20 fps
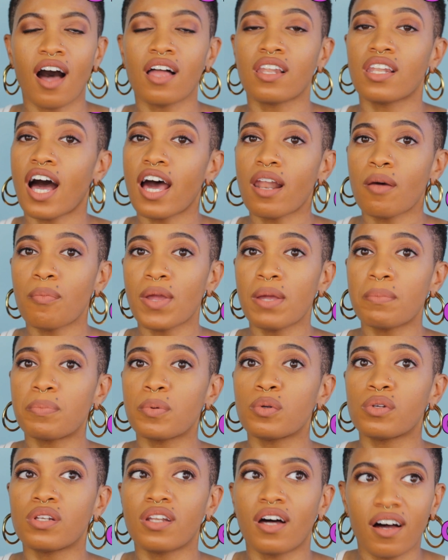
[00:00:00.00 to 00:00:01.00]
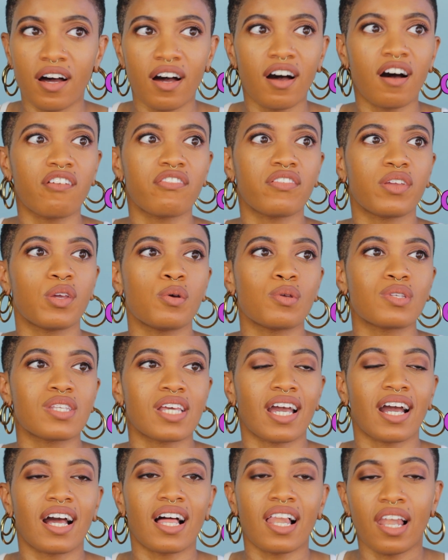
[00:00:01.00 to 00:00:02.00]
A lot of people love
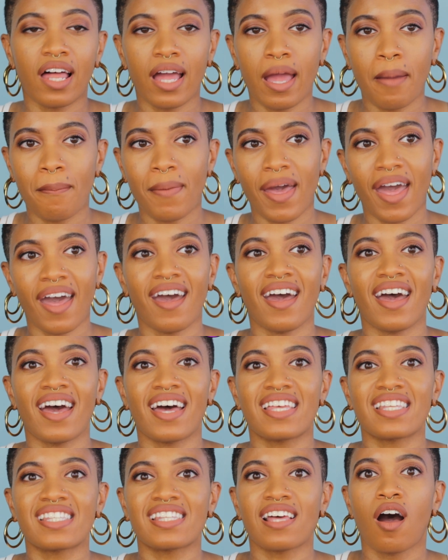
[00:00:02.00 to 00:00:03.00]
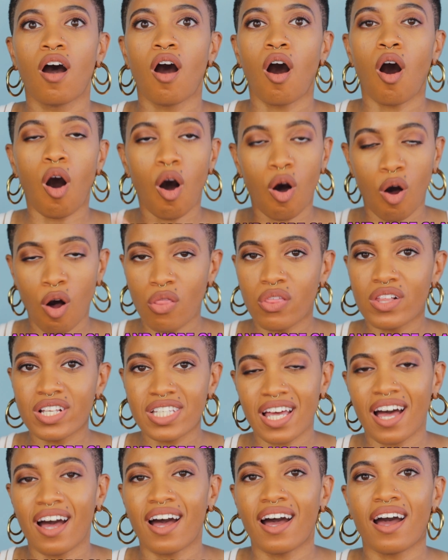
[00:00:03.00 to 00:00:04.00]
using clay masks all the
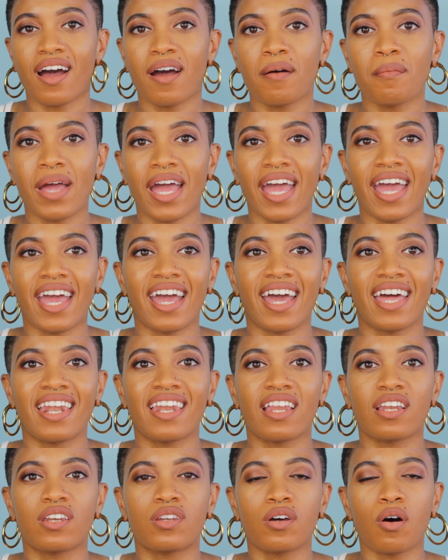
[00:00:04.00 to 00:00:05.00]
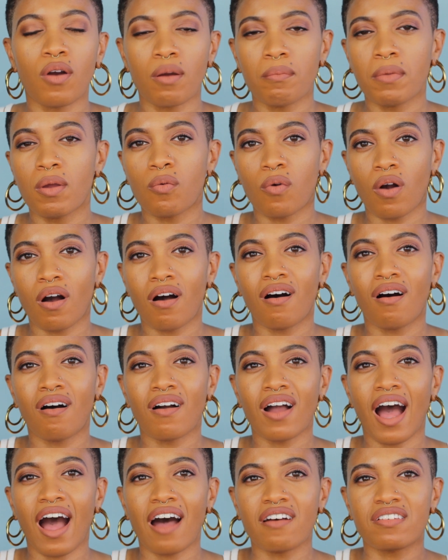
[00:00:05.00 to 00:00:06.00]
time, and don't get me
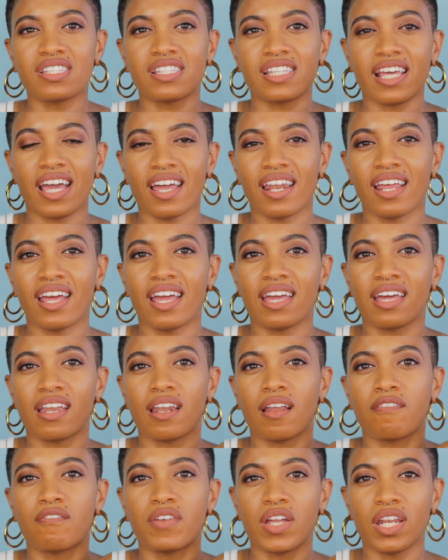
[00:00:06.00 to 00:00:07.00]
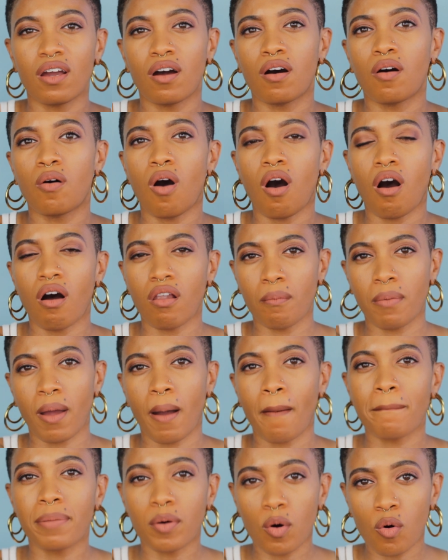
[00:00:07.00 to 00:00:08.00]
wrong, I said it in a video all
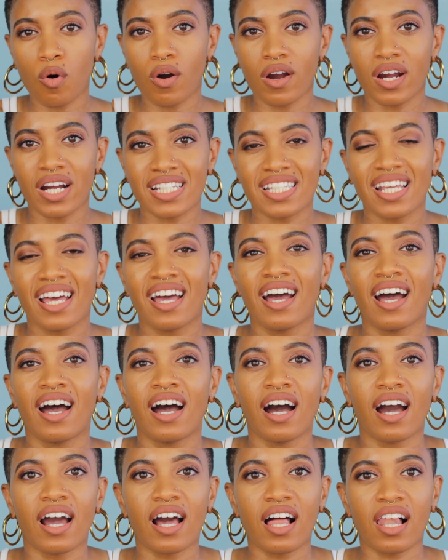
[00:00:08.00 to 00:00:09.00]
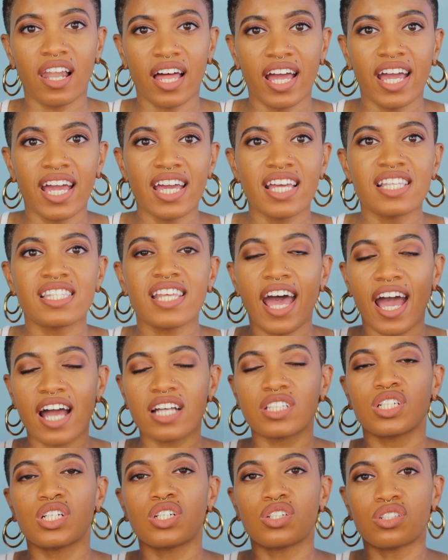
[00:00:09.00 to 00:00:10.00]
about pores. Clays
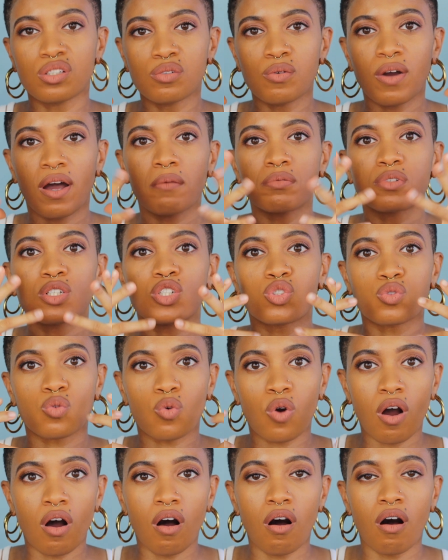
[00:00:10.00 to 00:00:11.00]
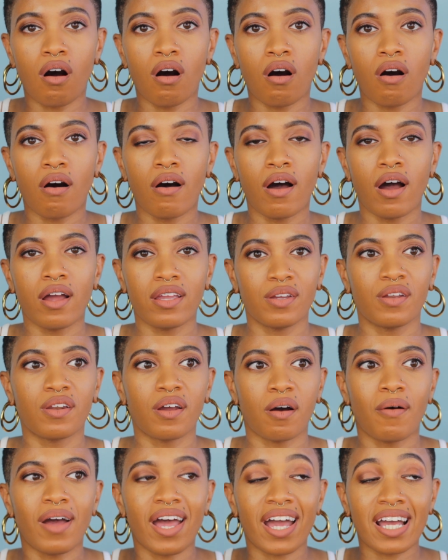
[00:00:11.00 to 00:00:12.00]
actually do help to draw, you
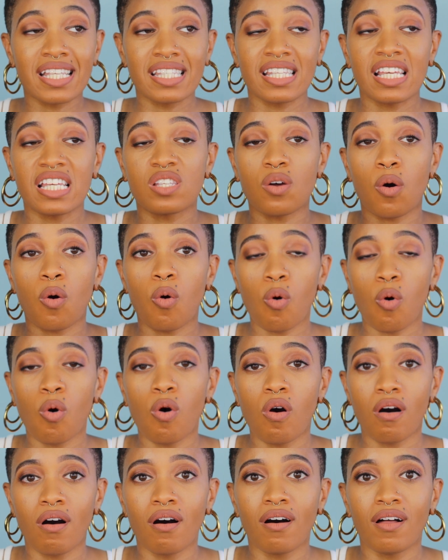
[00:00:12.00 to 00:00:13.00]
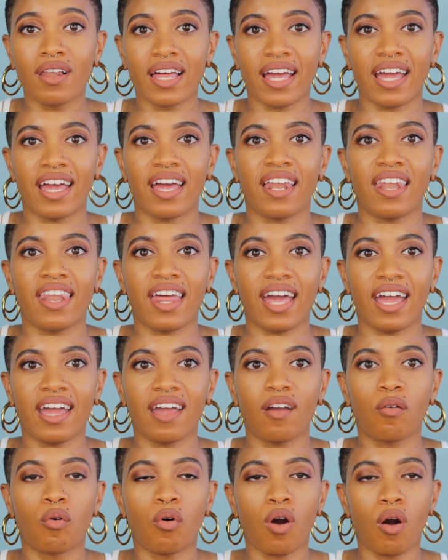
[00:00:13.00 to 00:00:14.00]
know, excess oil, and
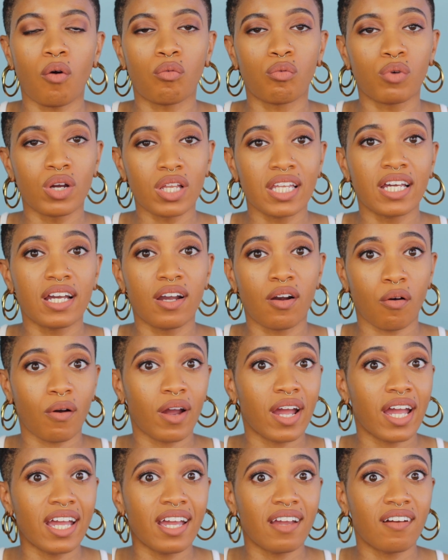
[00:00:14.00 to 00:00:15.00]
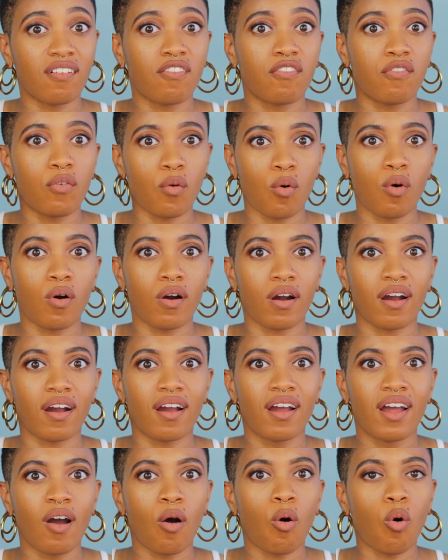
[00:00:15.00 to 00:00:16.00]
they are really great
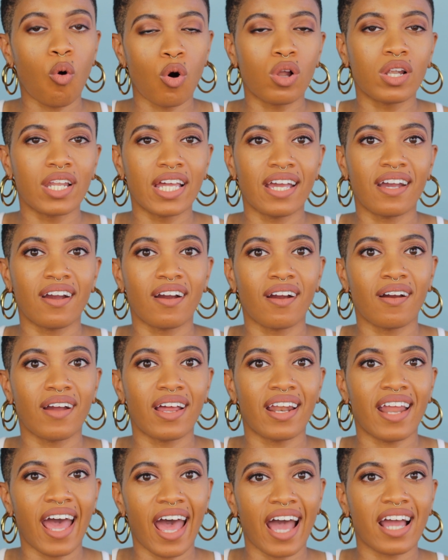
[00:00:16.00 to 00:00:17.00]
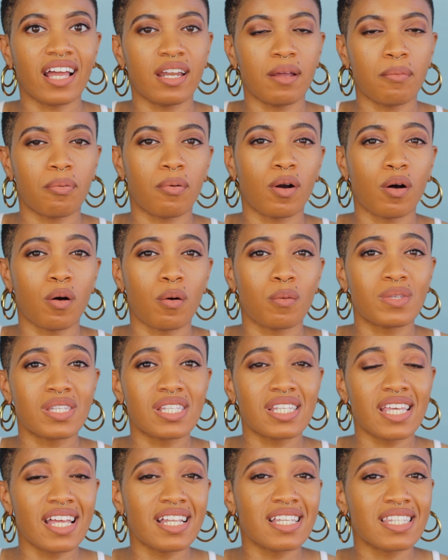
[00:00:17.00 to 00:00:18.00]
for oilier and acne prone
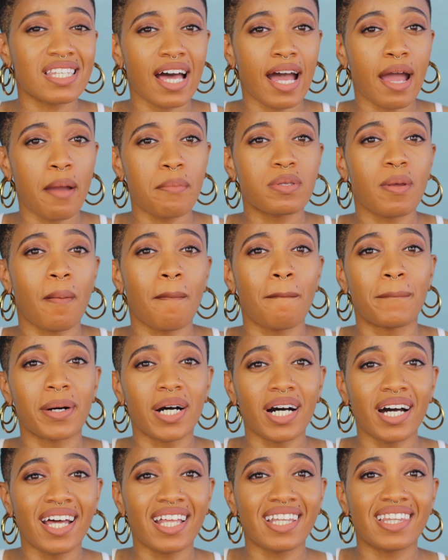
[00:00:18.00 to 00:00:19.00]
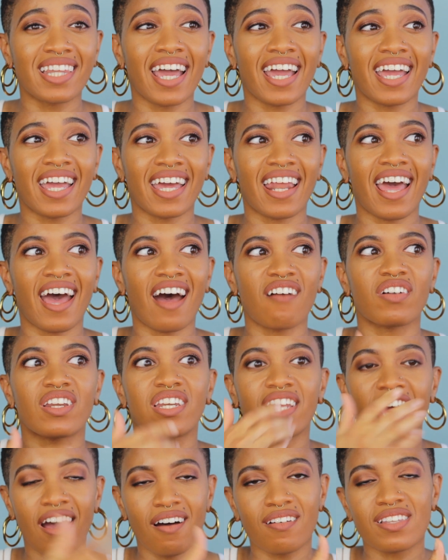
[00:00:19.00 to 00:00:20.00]
skin types, but they can have a
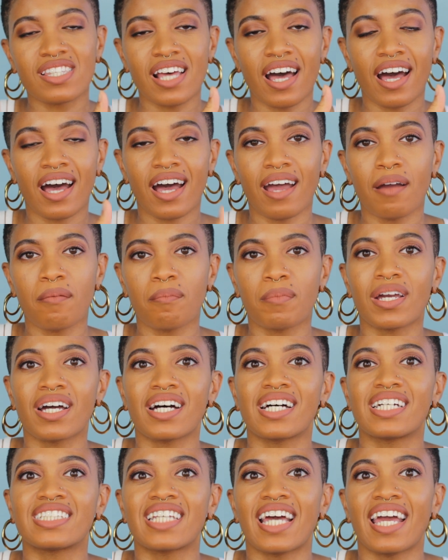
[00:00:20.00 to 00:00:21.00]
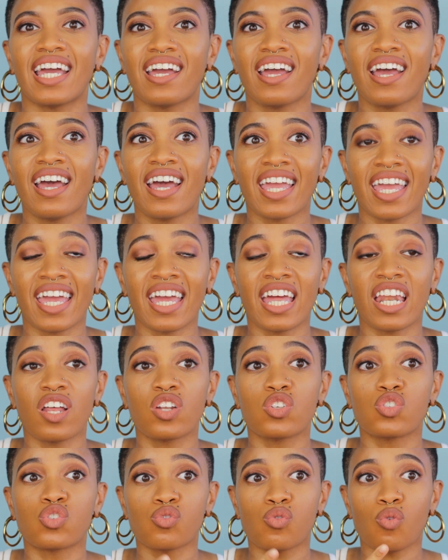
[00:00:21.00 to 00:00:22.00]
downside because they
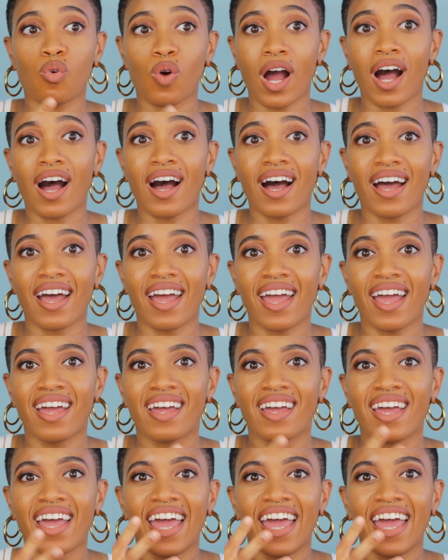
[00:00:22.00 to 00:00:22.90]
can dry